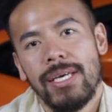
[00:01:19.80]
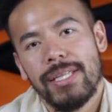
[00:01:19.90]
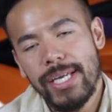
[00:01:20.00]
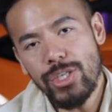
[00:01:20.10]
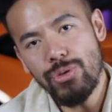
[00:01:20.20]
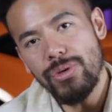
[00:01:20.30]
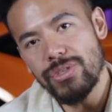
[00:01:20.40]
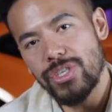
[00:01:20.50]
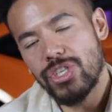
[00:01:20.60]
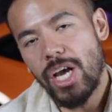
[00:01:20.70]
Then towards
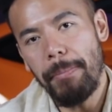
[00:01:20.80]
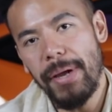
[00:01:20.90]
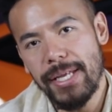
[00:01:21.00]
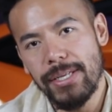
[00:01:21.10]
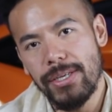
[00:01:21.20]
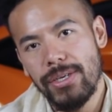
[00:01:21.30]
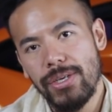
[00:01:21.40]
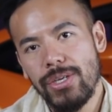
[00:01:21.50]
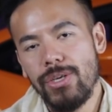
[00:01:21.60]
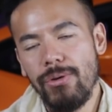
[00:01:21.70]
the top end,
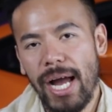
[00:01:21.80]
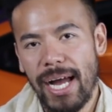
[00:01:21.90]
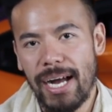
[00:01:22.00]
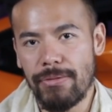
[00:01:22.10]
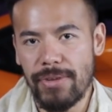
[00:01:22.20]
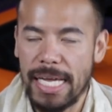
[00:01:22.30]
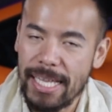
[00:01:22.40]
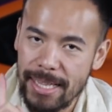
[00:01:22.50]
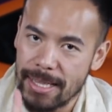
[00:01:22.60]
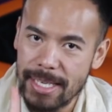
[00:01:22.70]
you have
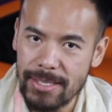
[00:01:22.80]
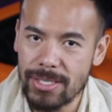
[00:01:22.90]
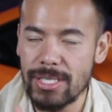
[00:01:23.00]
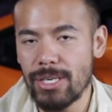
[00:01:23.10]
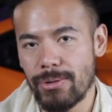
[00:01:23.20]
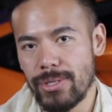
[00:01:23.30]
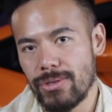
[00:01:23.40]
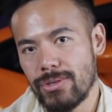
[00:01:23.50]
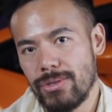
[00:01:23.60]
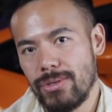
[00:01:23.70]
in this
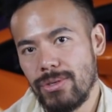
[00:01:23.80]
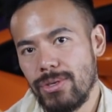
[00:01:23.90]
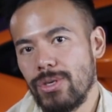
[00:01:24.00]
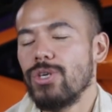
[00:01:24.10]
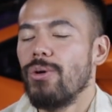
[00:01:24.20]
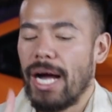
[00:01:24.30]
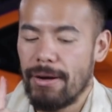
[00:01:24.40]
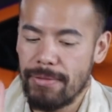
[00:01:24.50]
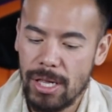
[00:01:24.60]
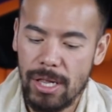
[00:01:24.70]
sequence, you
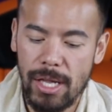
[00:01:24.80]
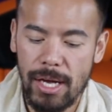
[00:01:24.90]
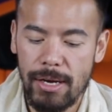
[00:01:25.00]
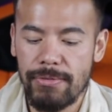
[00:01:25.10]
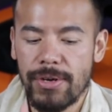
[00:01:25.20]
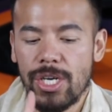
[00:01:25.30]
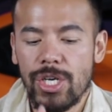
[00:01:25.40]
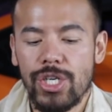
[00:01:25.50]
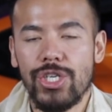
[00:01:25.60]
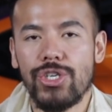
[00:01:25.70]
have love,
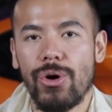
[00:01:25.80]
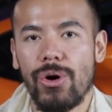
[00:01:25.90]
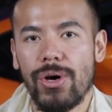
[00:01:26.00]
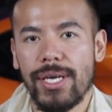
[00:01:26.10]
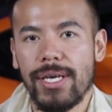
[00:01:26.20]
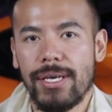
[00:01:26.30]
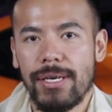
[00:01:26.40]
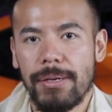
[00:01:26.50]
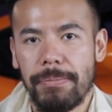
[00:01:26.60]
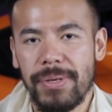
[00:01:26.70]
joy,
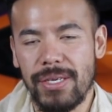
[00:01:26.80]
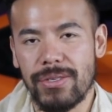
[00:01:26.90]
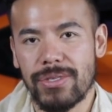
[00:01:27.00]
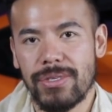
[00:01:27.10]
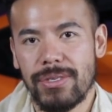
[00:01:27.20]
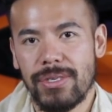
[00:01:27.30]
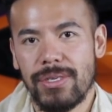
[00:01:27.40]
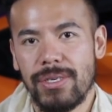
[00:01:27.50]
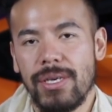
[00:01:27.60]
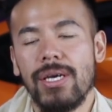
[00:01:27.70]
peace.
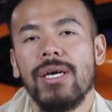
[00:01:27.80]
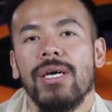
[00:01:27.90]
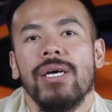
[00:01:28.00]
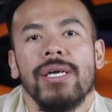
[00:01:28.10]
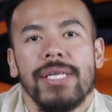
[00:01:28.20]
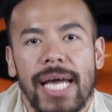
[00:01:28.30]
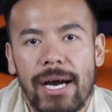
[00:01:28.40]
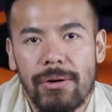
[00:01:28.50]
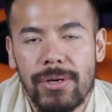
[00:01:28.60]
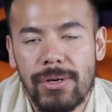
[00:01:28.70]

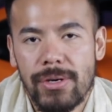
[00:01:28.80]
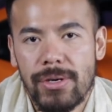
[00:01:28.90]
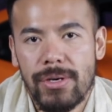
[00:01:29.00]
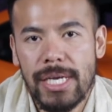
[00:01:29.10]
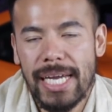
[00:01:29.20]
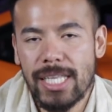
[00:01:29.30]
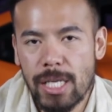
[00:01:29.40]
Now, it